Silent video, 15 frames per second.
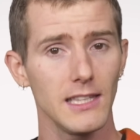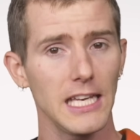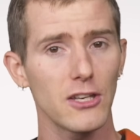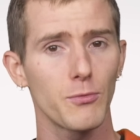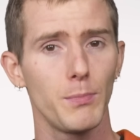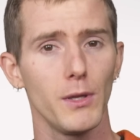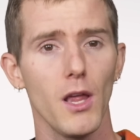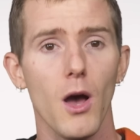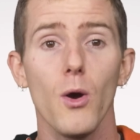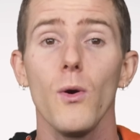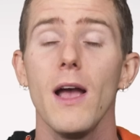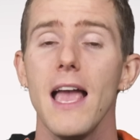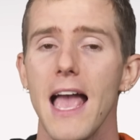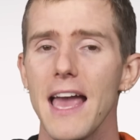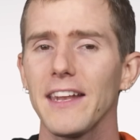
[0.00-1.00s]
linked
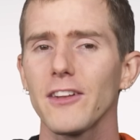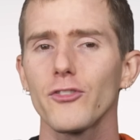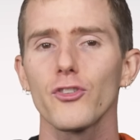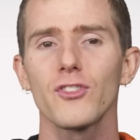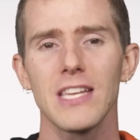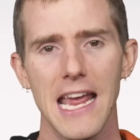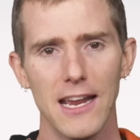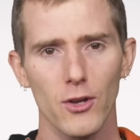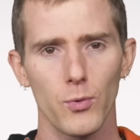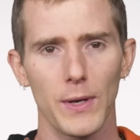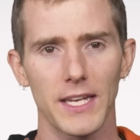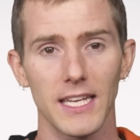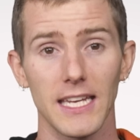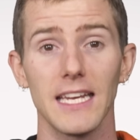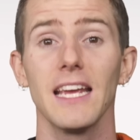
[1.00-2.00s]
below, and enter
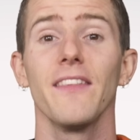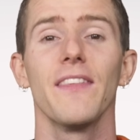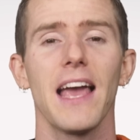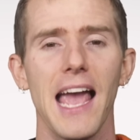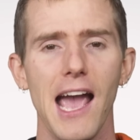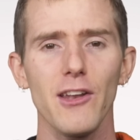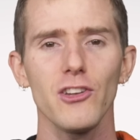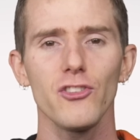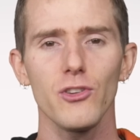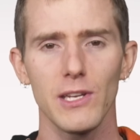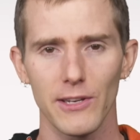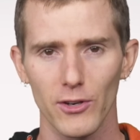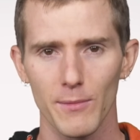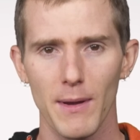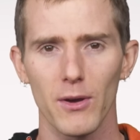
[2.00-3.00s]
TechWiki in the How Did You
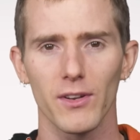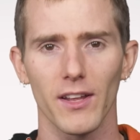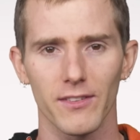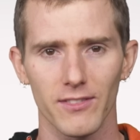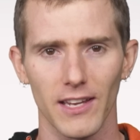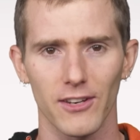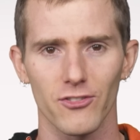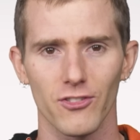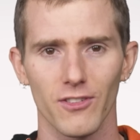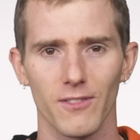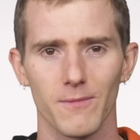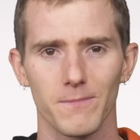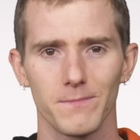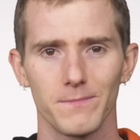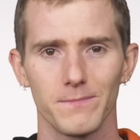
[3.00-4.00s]
Hear About Us section.